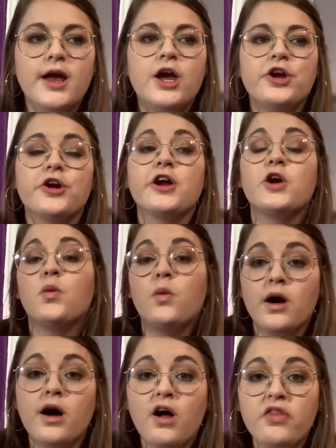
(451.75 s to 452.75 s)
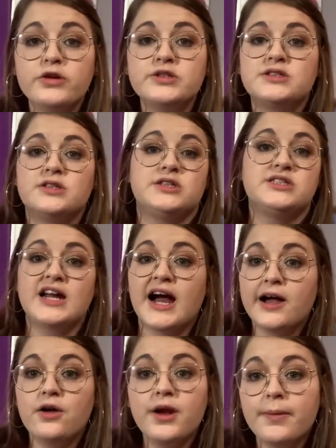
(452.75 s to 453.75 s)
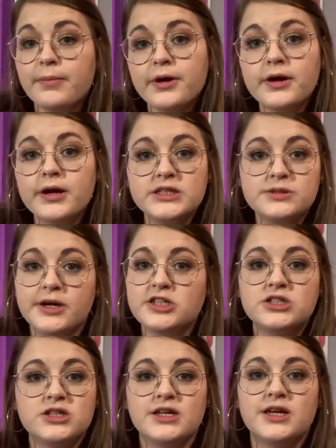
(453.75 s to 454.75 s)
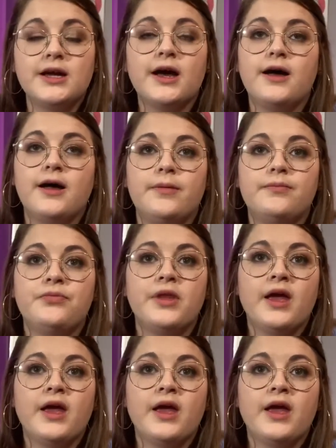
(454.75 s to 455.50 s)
You're gonna want all those, the style number especially, and